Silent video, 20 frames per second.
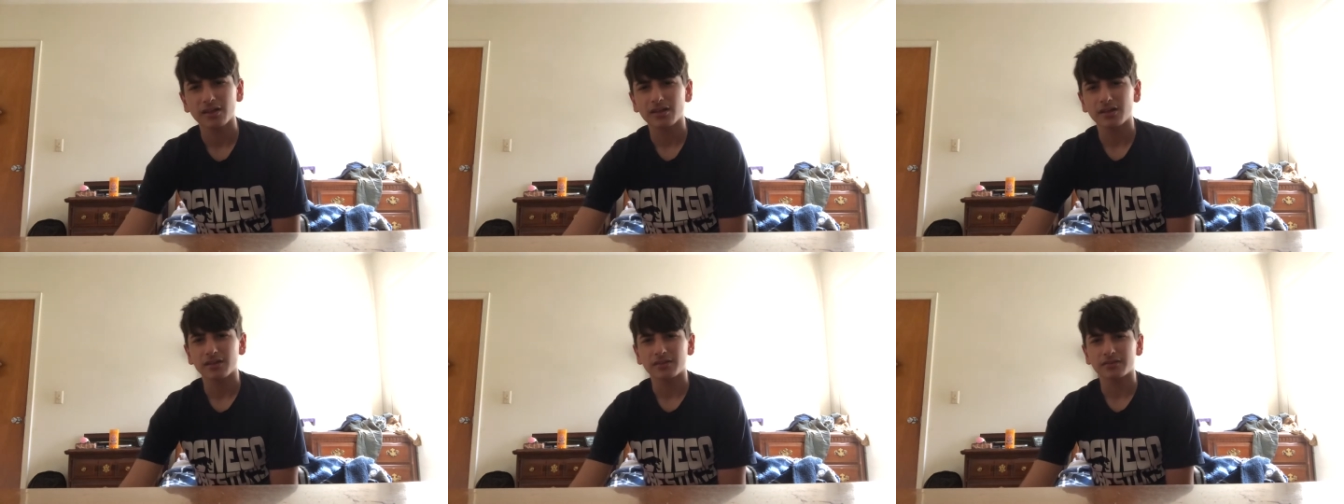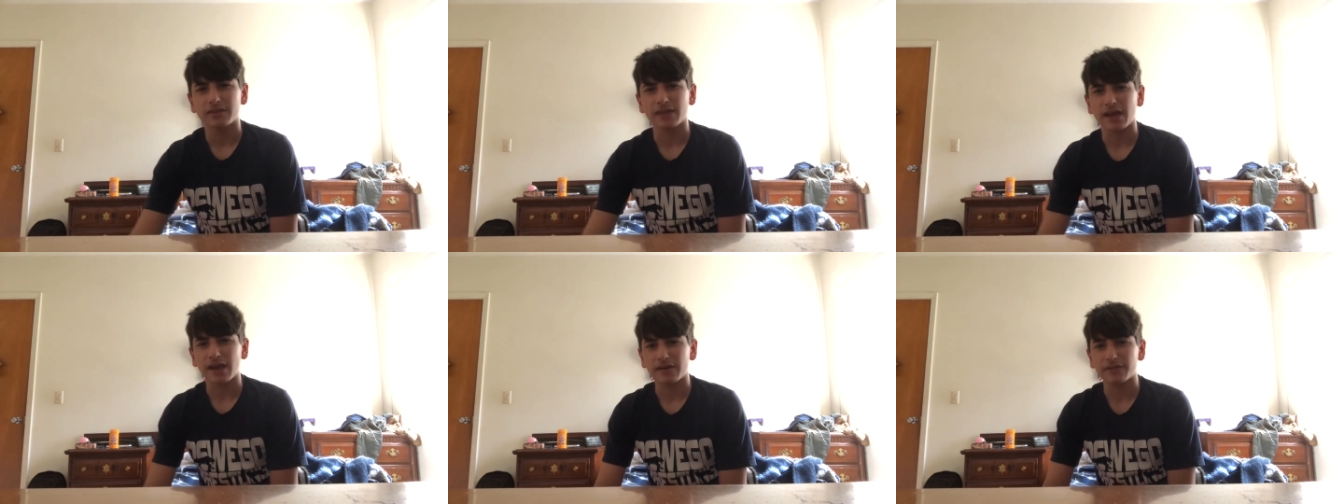They
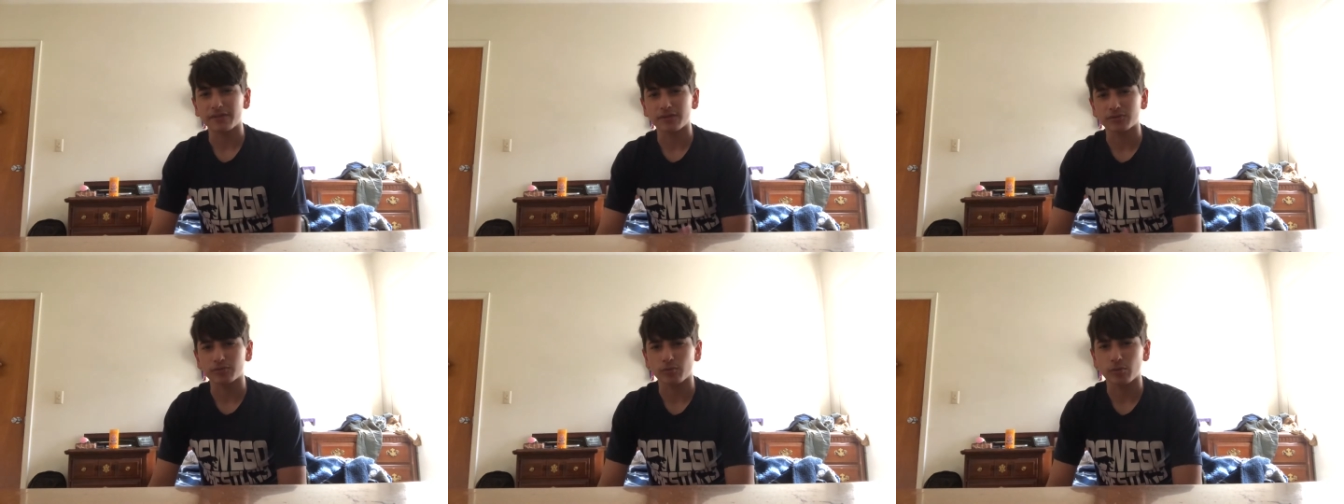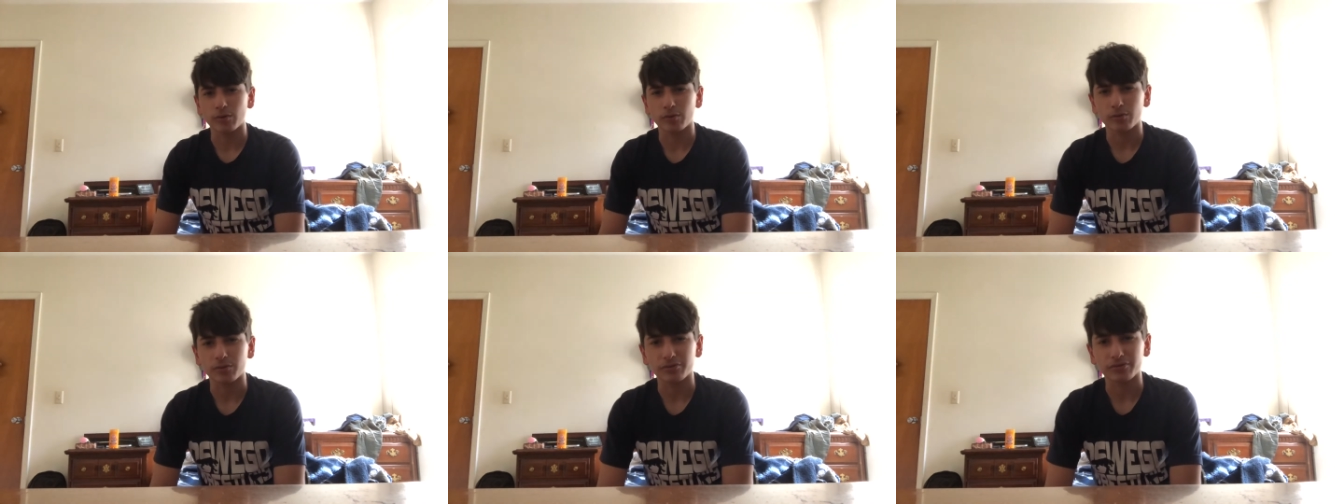have this one
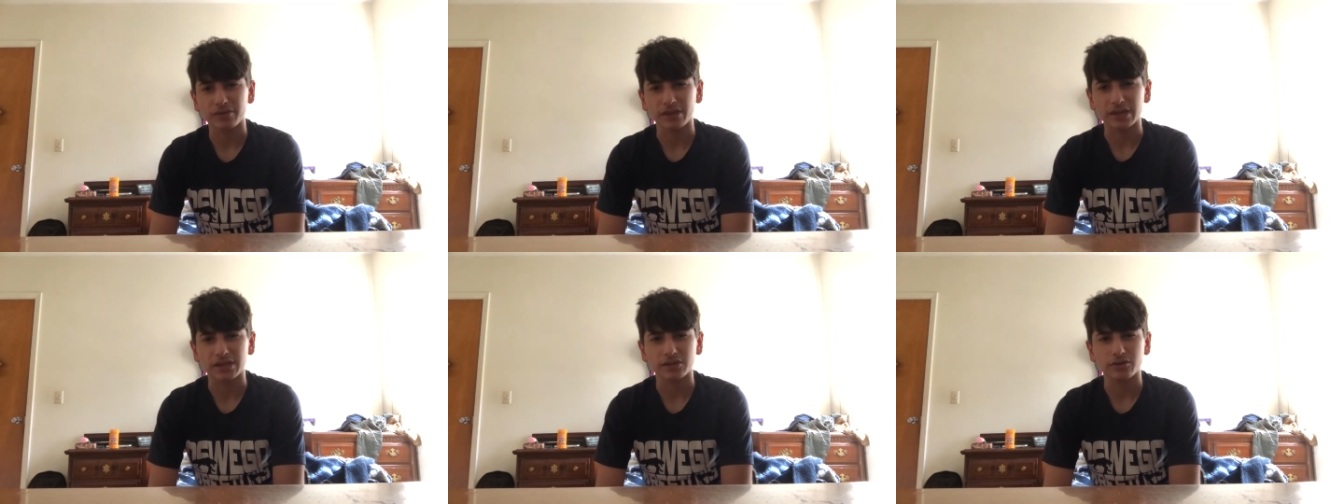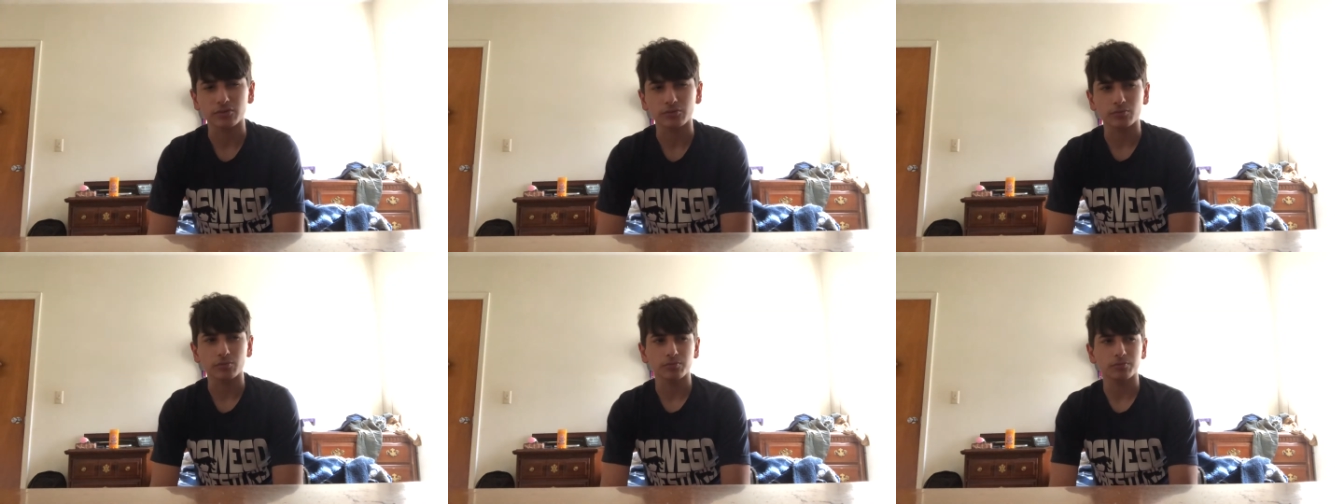where it's like
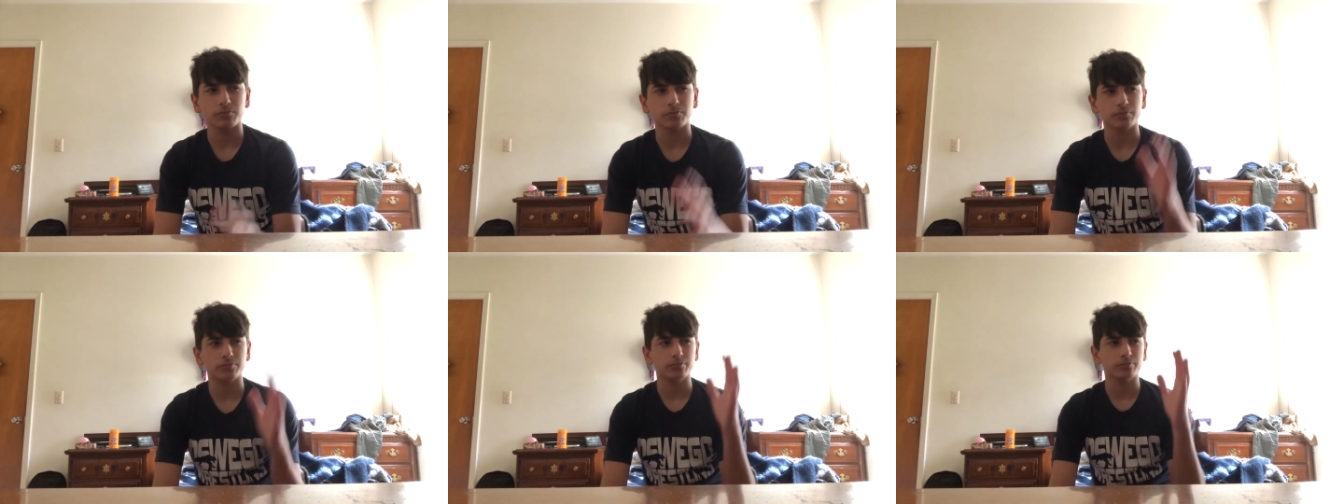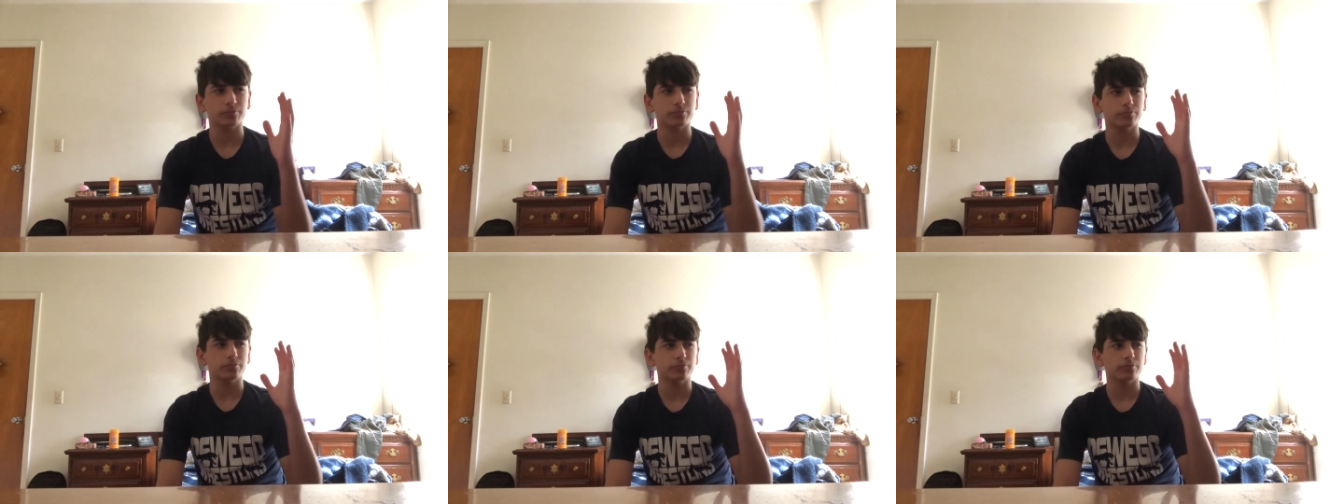
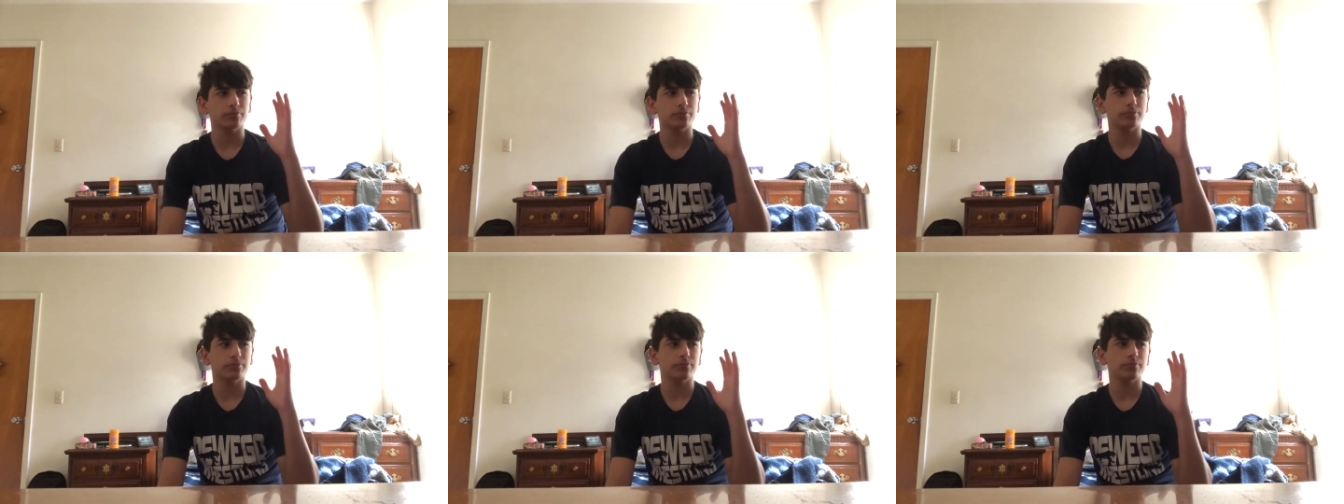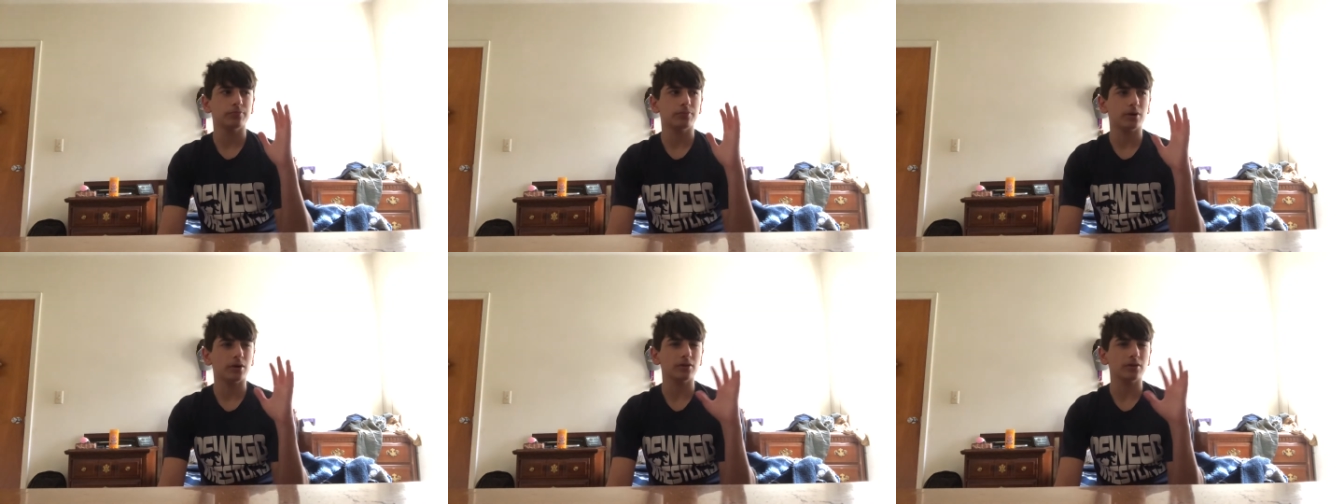a